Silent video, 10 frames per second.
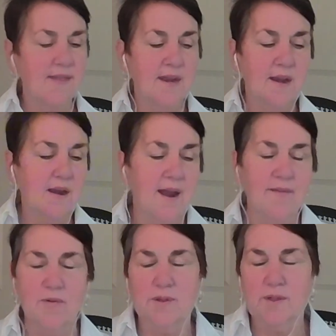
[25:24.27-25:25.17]
and then
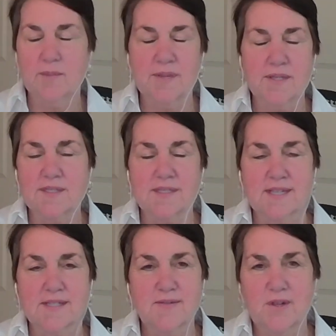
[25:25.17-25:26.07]
never really being
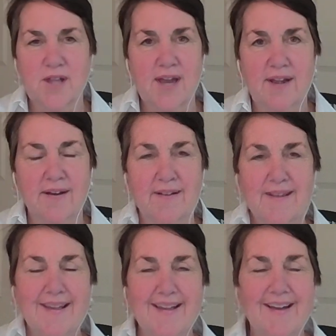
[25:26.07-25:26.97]
successful at
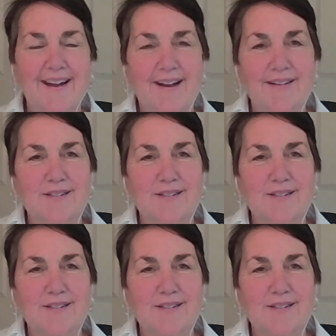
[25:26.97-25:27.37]
it.